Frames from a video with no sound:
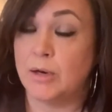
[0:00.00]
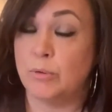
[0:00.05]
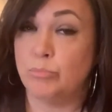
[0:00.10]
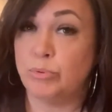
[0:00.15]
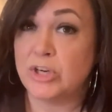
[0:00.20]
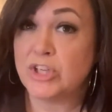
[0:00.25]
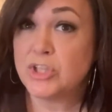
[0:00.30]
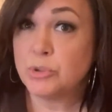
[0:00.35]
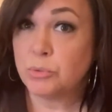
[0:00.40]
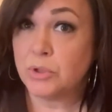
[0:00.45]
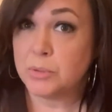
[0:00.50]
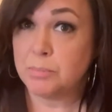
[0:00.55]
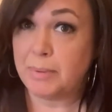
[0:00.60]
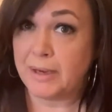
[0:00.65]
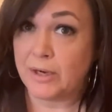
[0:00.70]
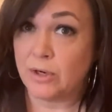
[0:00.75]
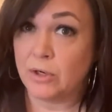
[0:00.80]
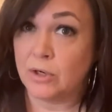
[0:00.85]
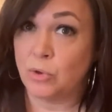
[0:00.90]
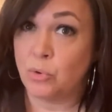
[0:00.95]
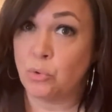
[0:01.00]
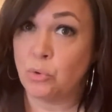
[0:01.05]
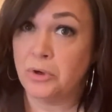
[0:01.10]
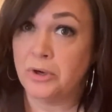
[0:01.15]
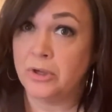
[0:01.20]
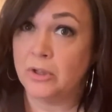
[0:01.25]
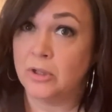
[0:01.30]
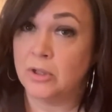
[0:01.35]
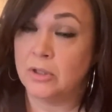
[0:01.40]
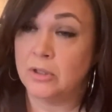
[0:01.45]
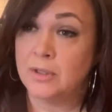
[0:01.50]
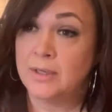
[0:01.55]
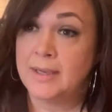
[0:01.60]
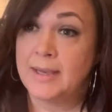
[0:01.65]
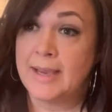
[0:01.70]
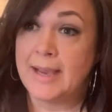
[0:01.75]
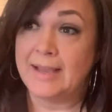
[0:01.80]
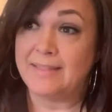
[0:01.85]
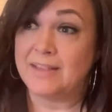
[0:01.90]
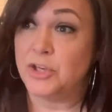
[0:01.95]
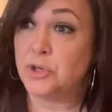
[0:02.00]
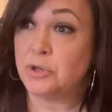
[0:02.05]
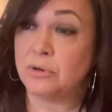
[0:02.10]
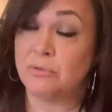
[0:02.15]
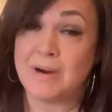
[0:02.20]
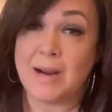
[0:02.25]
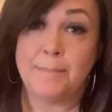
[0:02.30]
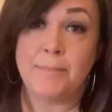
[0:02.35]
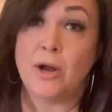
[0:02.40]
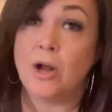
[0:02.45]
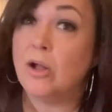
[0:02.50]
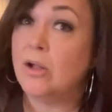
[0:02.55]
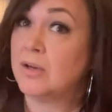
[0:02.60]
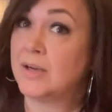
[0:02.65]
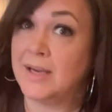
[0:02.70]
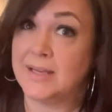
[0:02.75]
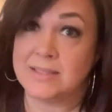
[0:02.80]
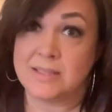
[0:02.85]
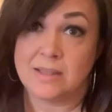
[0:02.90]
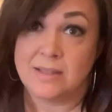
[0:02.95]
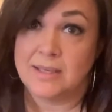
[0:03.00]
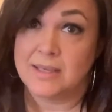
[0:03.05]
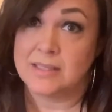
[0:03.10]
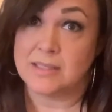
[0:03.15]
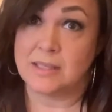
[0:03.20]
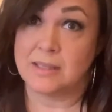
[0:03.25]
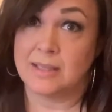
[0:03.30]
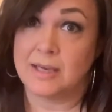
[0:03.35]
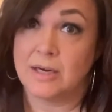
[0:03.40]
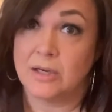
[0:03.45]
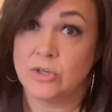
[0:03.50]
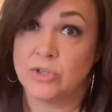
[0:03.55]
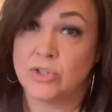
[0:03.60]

brush it with butter or oil, and then you can wrap all kinds of things in there.